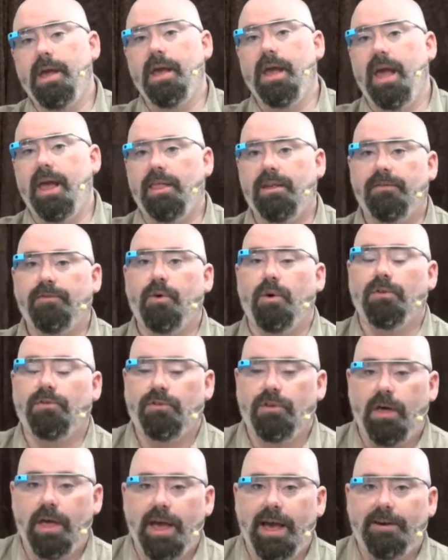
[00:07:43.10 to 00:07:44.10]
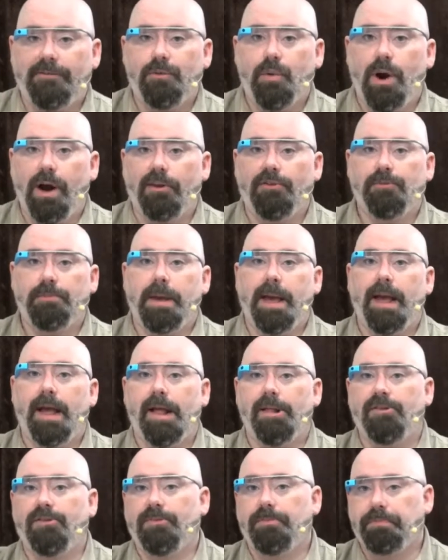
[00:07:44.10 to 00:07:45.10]
then, of course, they'll have watch
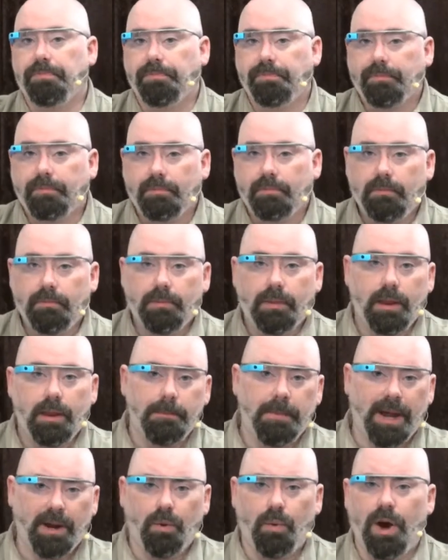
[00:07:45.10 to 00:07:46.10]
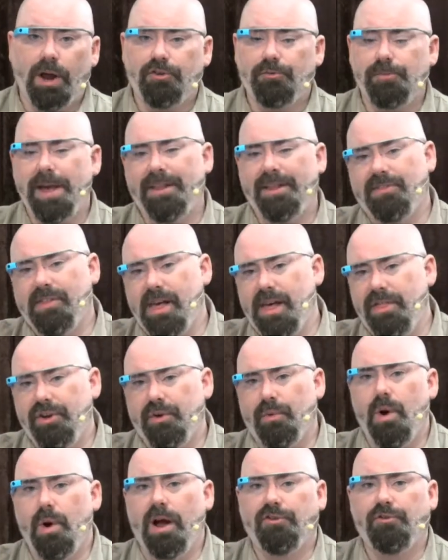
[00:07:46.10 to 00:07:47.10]
bands, metal watch bands,
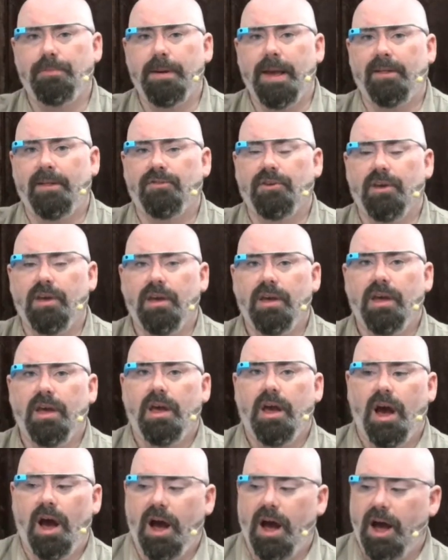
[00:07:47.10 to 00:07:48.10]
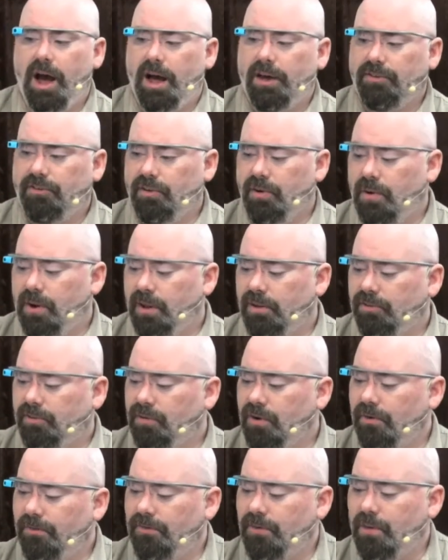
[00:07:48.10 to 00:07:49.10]
leather watch bands, so on and
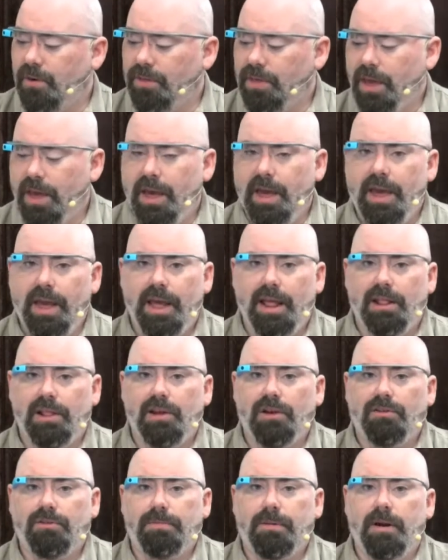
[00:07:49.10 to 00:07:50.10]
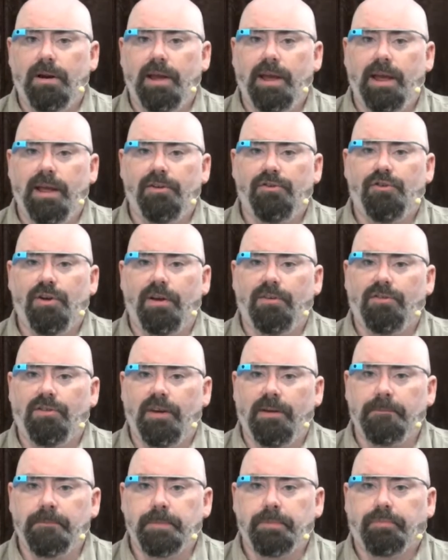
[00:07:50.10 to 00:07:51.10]
so forth. It looks pretty
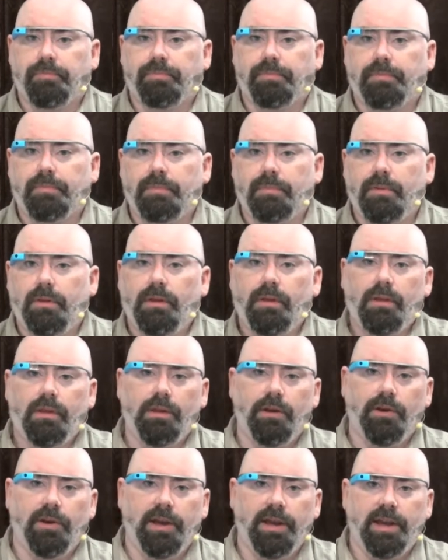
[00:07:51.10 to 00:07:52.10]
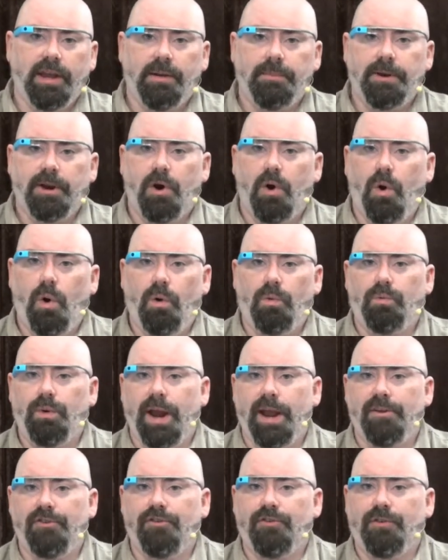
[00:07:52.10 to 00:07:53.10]
interesting. You can get them in a whole
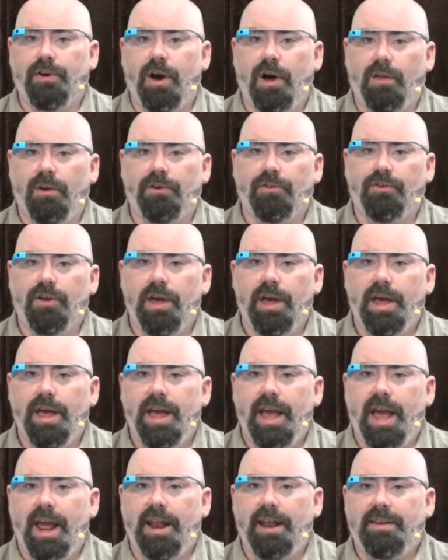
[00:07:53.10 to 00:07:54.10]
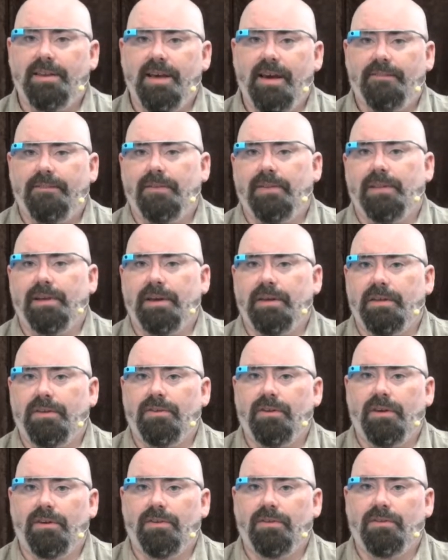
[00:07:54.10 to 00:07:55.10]
range of colors, and it
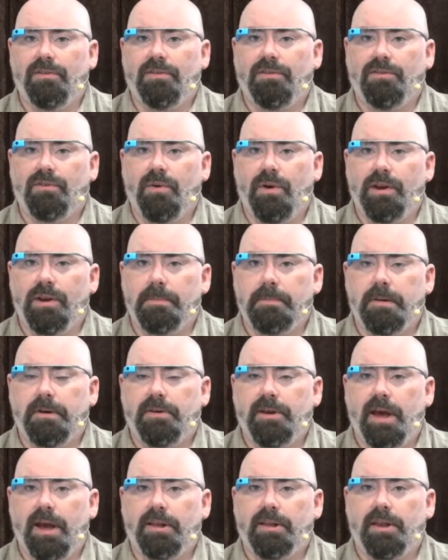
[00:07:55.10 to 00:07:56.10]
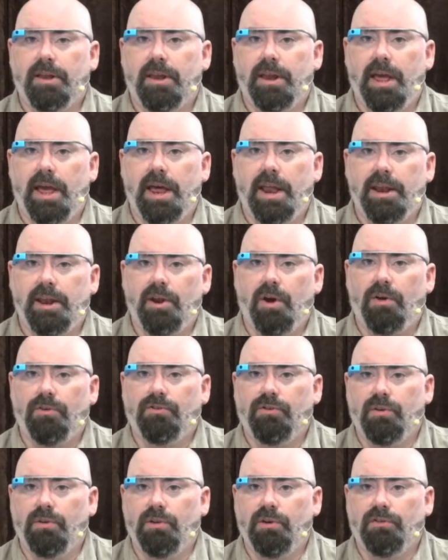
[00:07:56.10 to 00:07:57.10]
definitely is going to protect it. And it
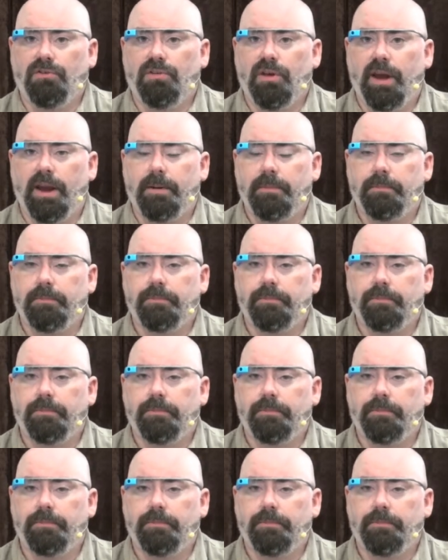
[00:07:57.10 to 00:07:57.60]
also looks like